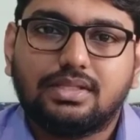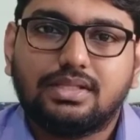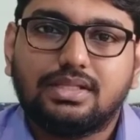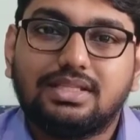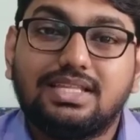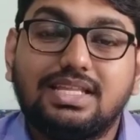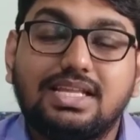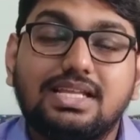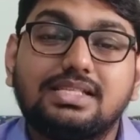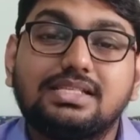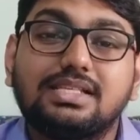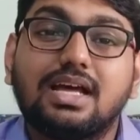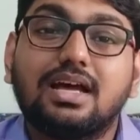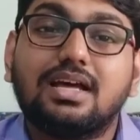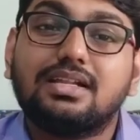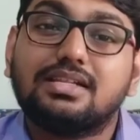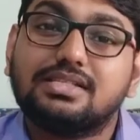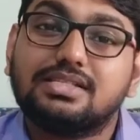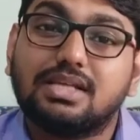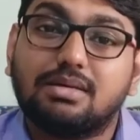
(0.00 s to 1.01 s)
These
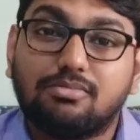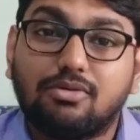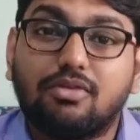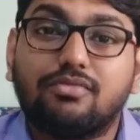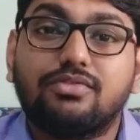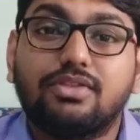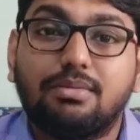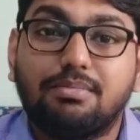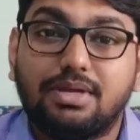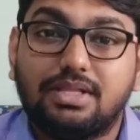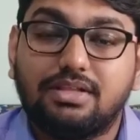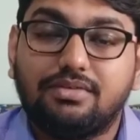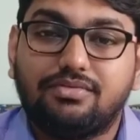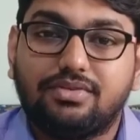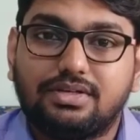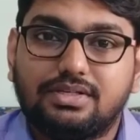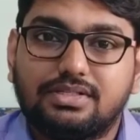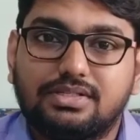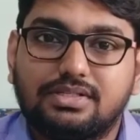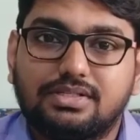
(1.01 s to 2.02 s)
are some of the
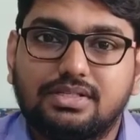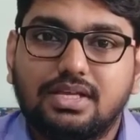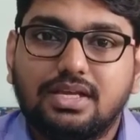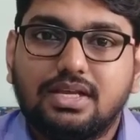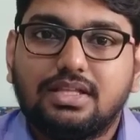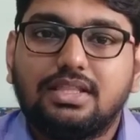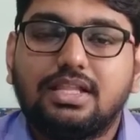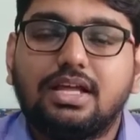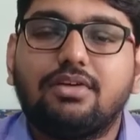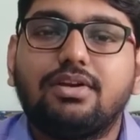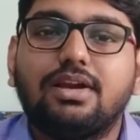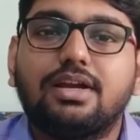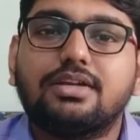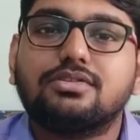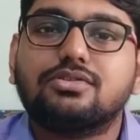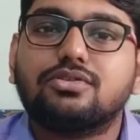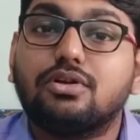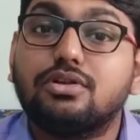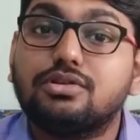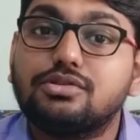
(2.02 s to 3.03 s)
benefits. Now let
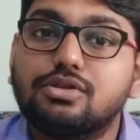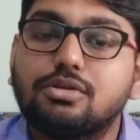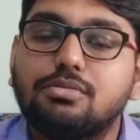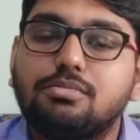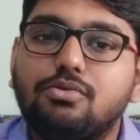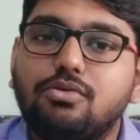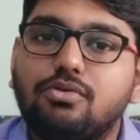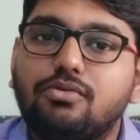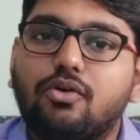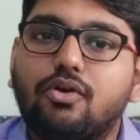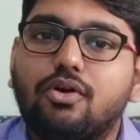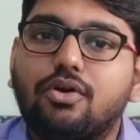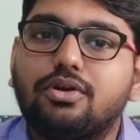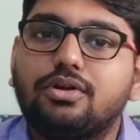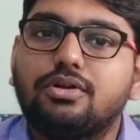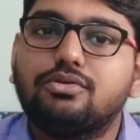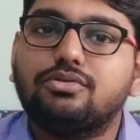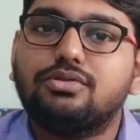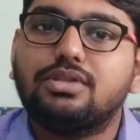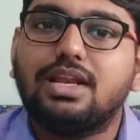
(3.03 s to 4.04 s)
us also move
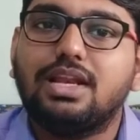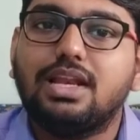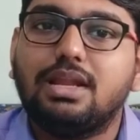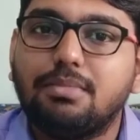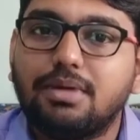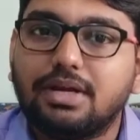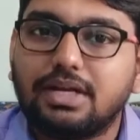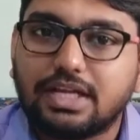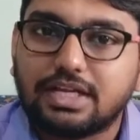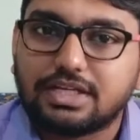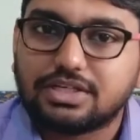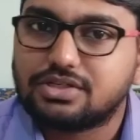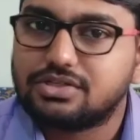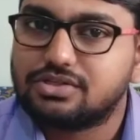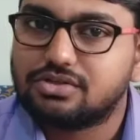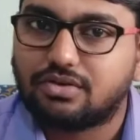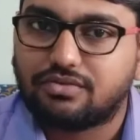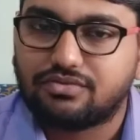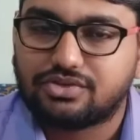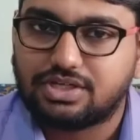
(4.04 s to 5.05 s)
on to the
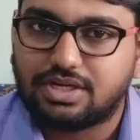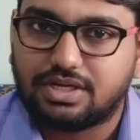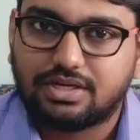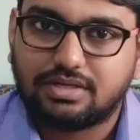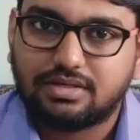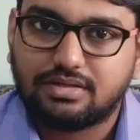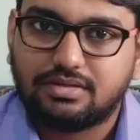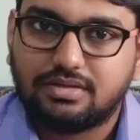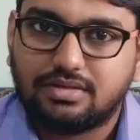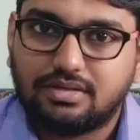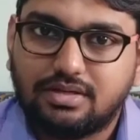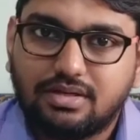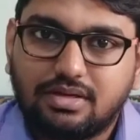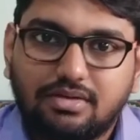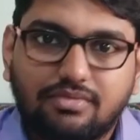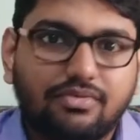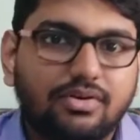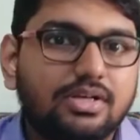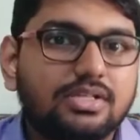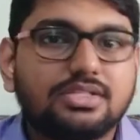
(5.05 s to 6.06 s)
limitations of check.
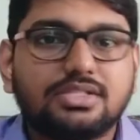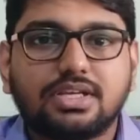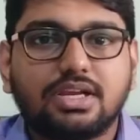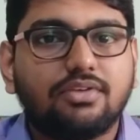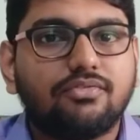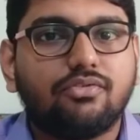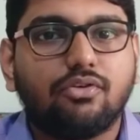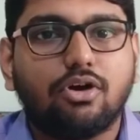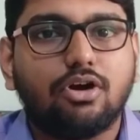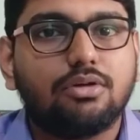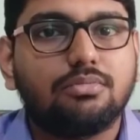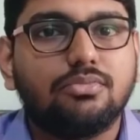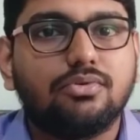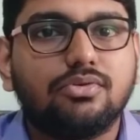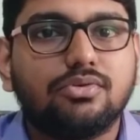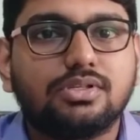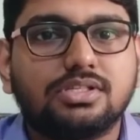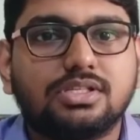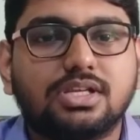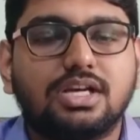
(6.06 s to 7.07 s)
First and
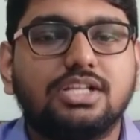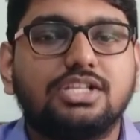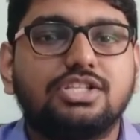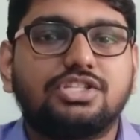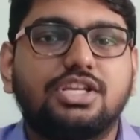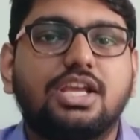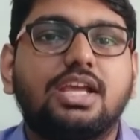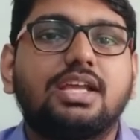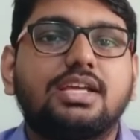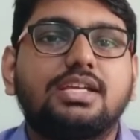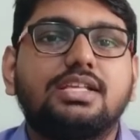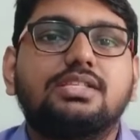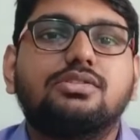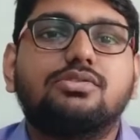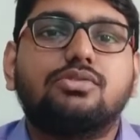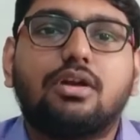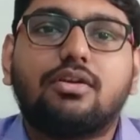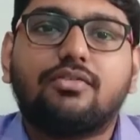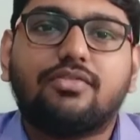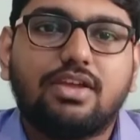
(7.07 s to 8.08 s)
foremost, a check is
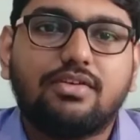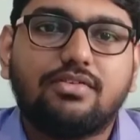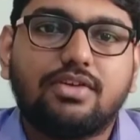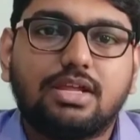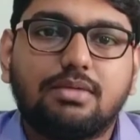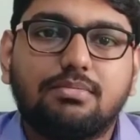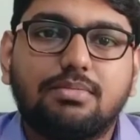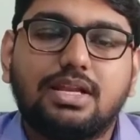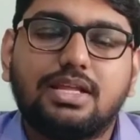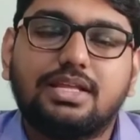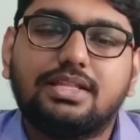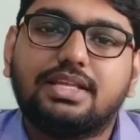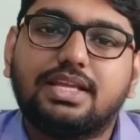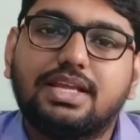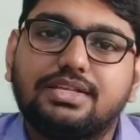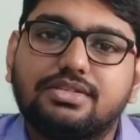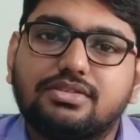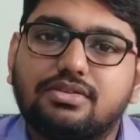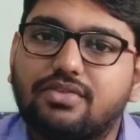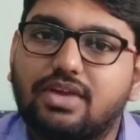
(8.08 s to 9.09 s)
not favorable in
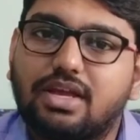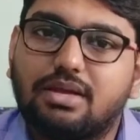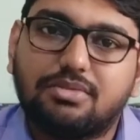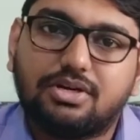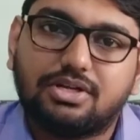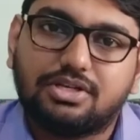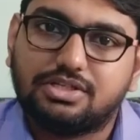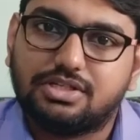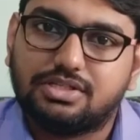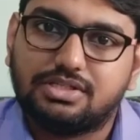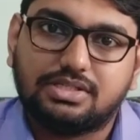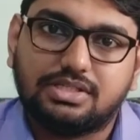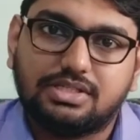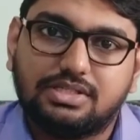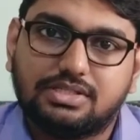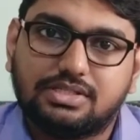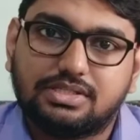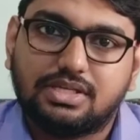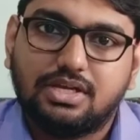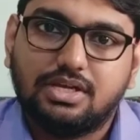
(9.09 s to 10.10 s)
case of
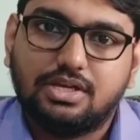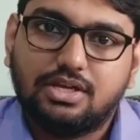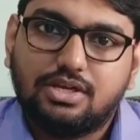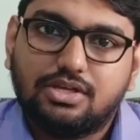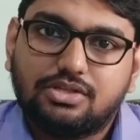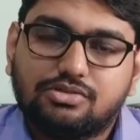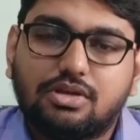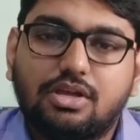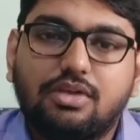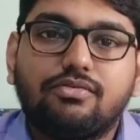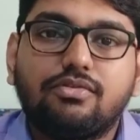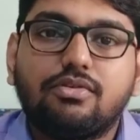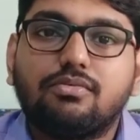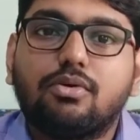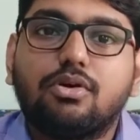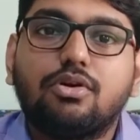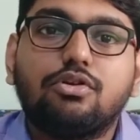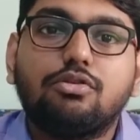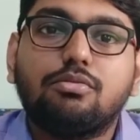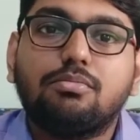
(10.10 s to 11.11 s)
emergencies. So if you
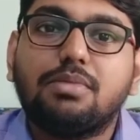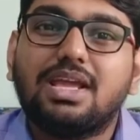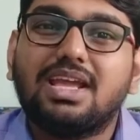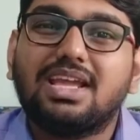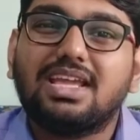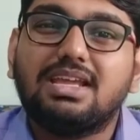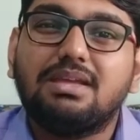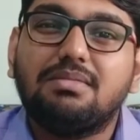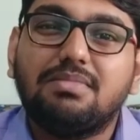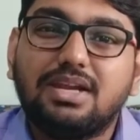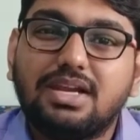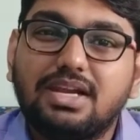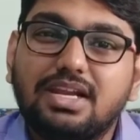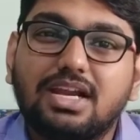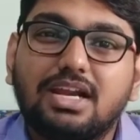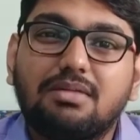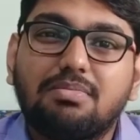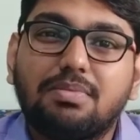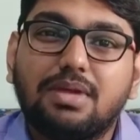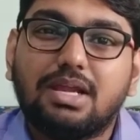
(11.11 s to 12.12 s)
want to make
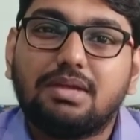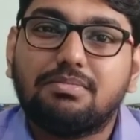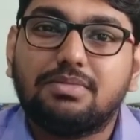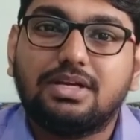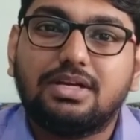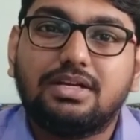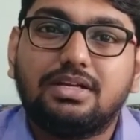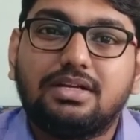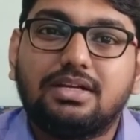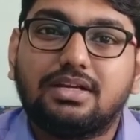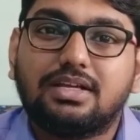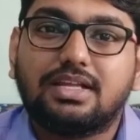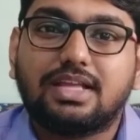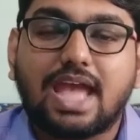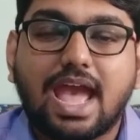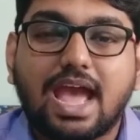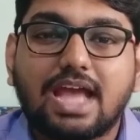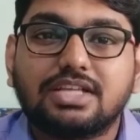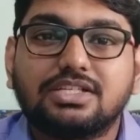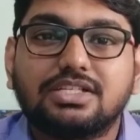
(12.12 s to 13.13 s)
immediate payment,
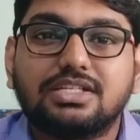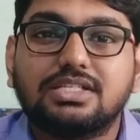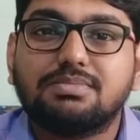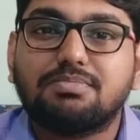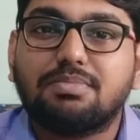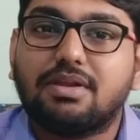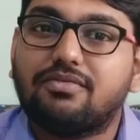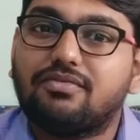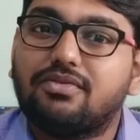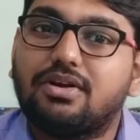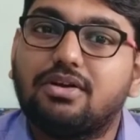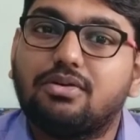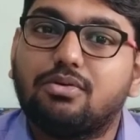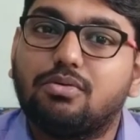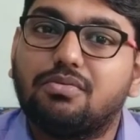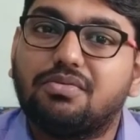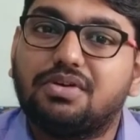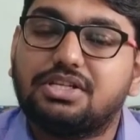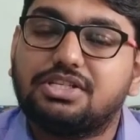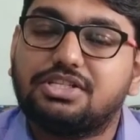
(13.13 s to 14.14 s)
cash is preferred
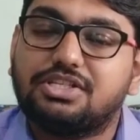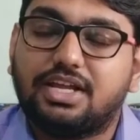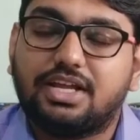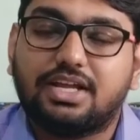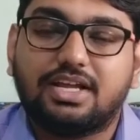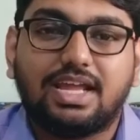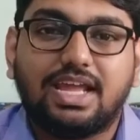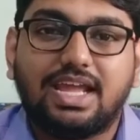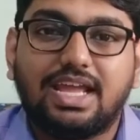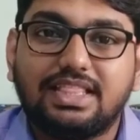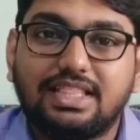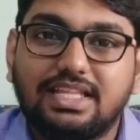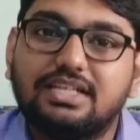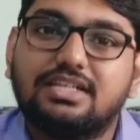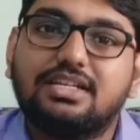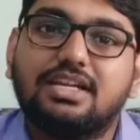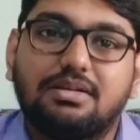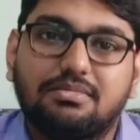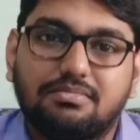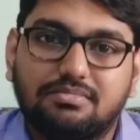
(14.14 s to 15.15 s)
over check any
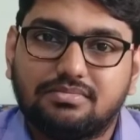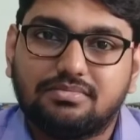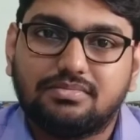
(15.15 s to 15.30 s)
time.